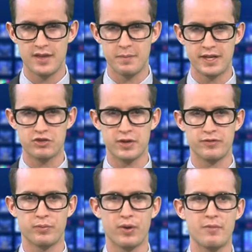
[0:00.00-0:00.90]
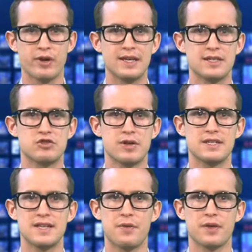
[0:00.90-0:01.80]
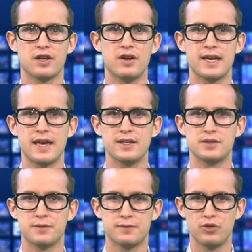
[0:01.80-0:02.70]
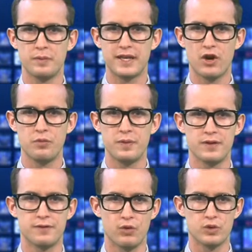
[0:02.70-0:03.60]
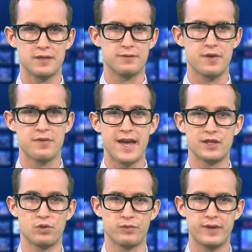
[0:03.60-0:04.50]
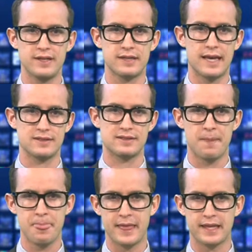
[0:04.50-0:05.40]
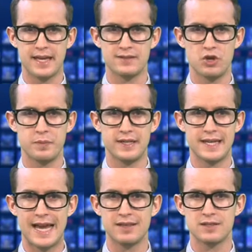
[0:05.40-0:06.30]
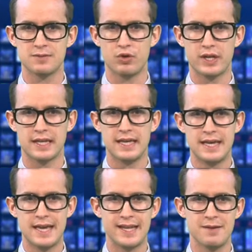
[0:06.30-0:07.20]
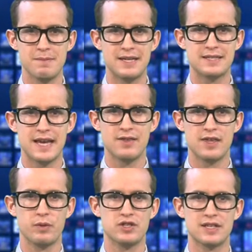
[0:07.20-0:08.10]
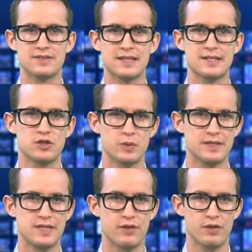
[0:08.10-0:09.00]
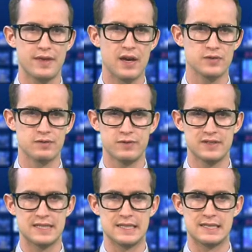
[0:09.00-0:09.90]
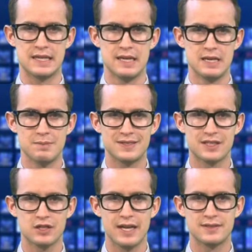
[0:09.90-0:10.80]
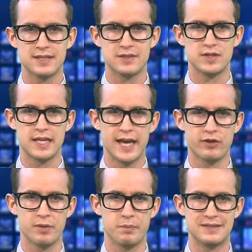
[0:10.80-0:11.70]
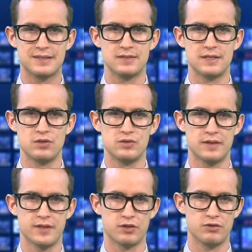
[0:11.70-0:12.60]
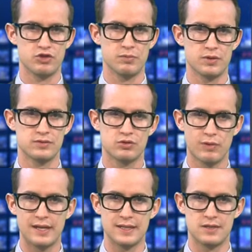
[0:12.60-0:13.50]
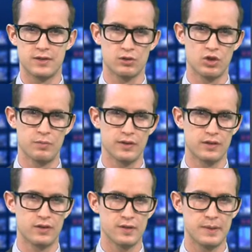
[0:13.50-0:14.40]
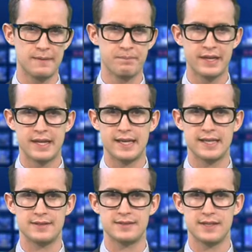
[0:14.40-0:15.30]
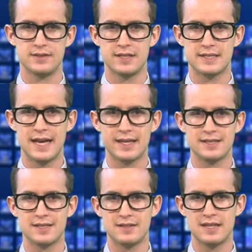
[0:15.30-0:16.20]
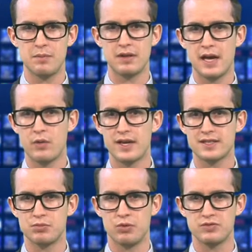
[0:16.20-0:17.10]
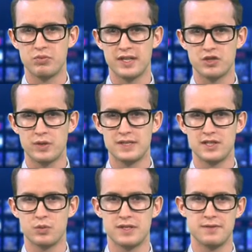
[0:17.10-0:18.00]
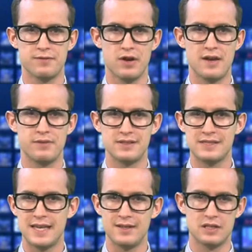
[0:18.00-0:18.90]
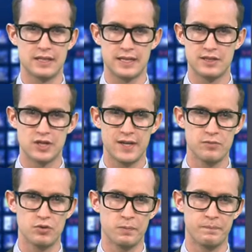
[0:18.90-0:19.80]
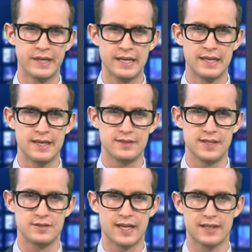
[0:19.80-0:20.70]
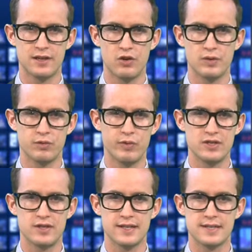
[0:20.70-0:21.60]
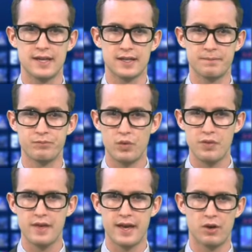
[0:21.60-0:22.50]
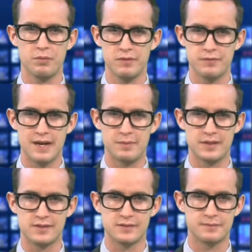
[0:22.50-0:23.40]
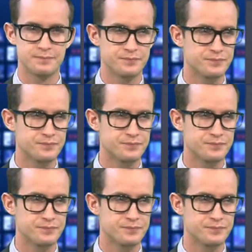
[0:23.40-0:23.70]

And the Ministry for Primary Industries, Nathan Guy, has formally opened the 45th annual Field Days. The gates opened at 8 this morning, and at midday there were just under 27,000 visitors. Mr Guy says the agribusiness in New Zealand contributes greatly to the global economy, and he says the target to double our exports by 2025 is easily achievable. He says they can only reach that target with the help of farmers.